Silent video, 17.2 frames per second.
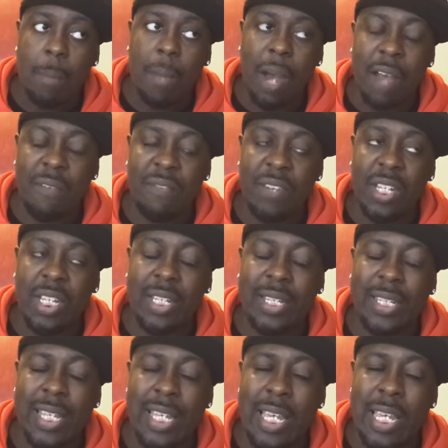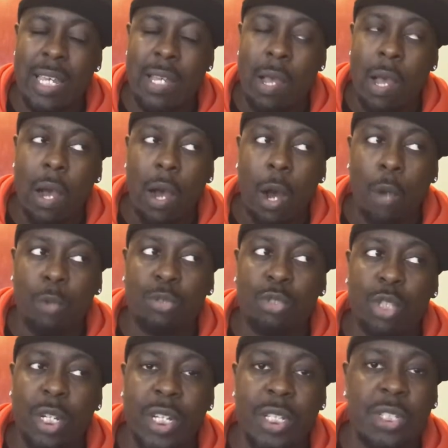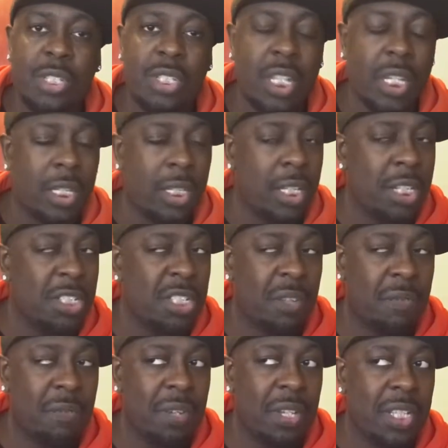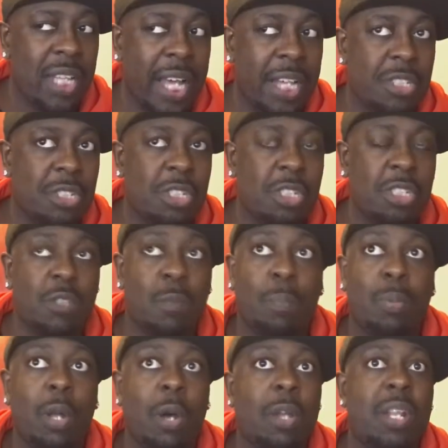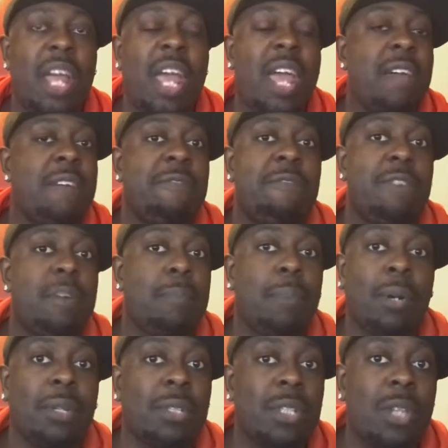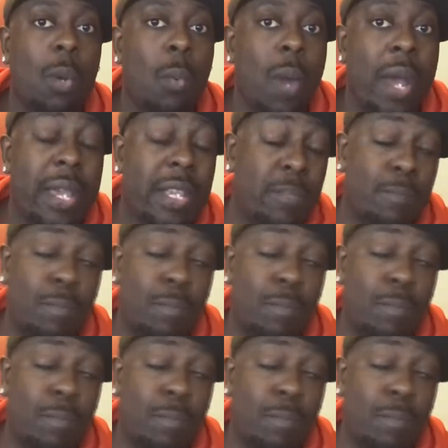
but I think the Ultra Instinct is the thing that is just blowing everybody away.